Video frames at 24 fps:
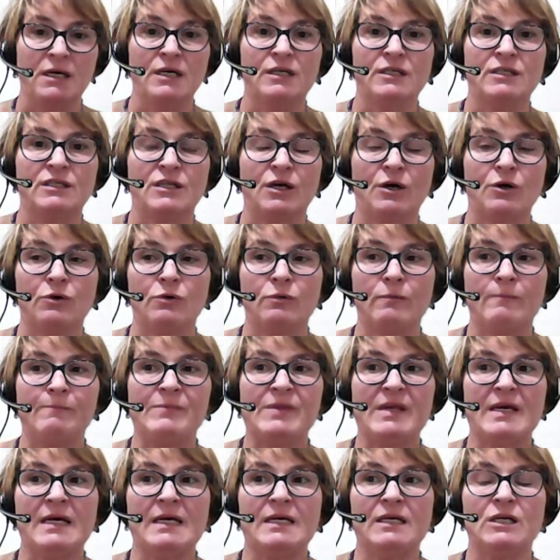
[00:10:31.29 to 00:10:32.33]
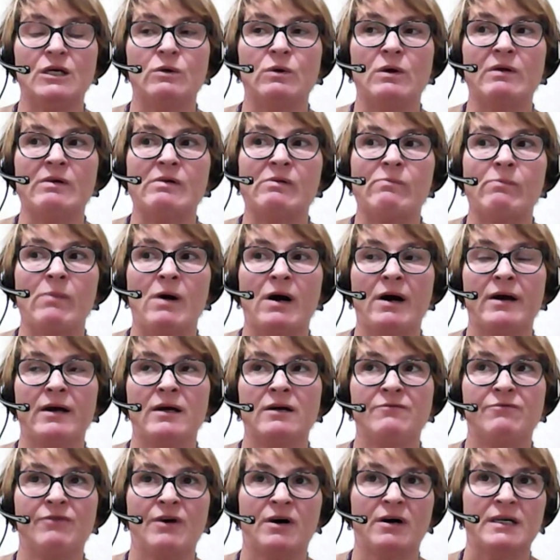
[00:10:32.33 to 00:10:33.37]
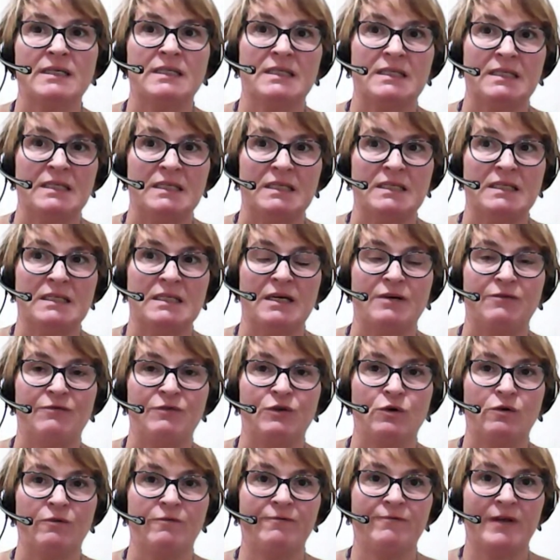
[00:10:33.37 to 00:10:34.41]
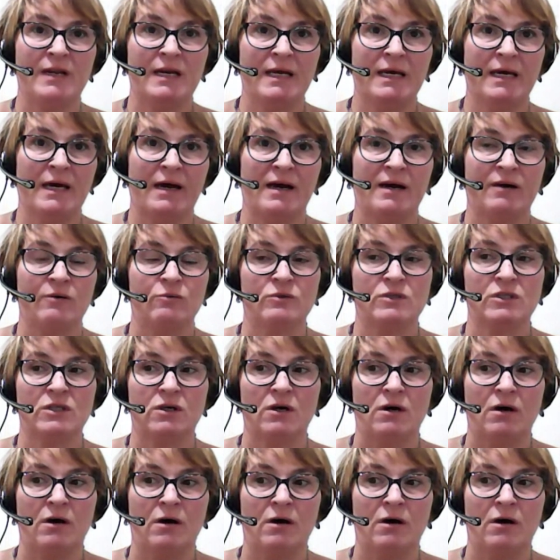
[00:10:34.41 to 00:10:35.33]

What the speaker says: So my advice is, if you're filling out